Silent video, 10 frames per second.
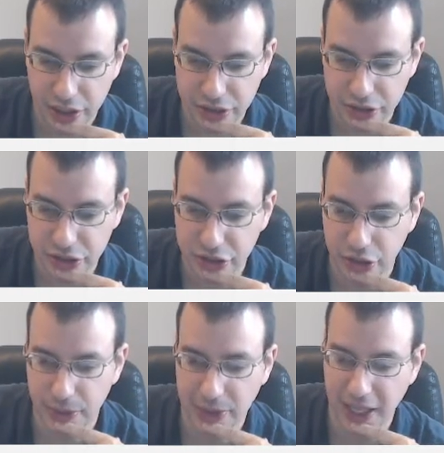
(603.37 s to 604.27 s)
So this is
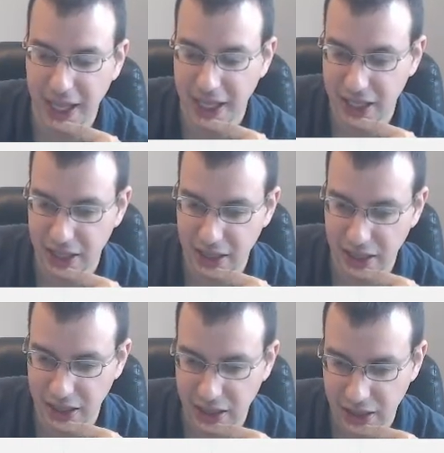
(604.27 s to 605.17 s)
going to be a
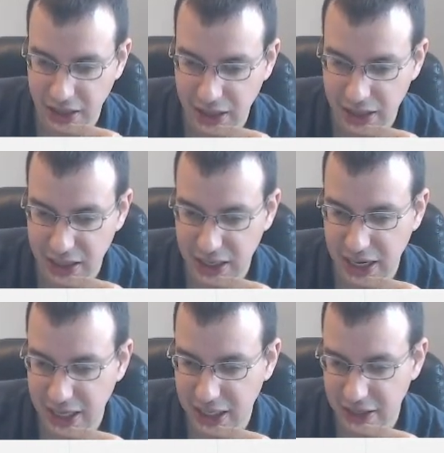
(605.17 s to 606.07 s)

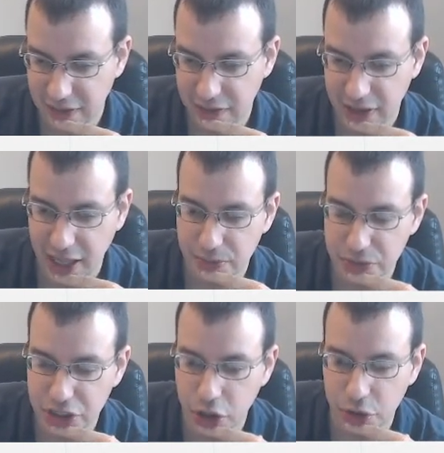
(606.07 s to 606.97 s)
negative.
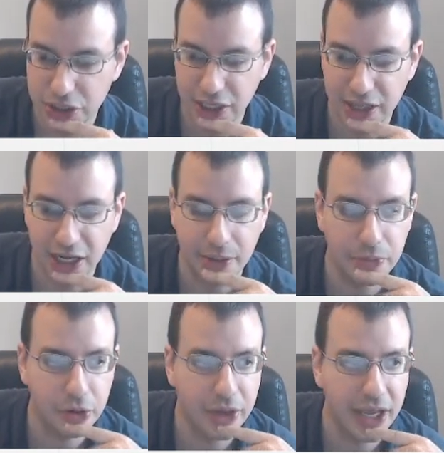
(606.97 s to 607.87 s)
mg cosine theta
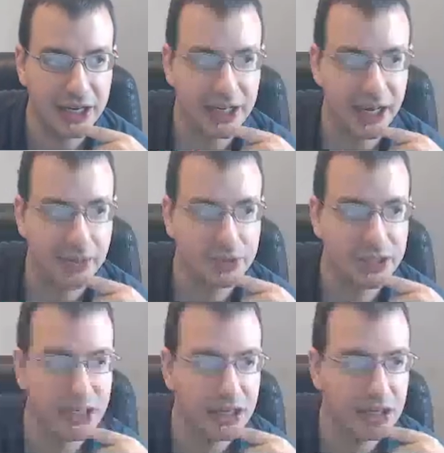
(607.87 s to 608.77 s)
mu k times
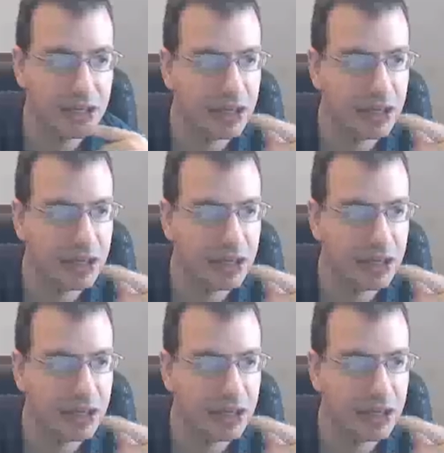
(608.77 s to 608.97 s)
d.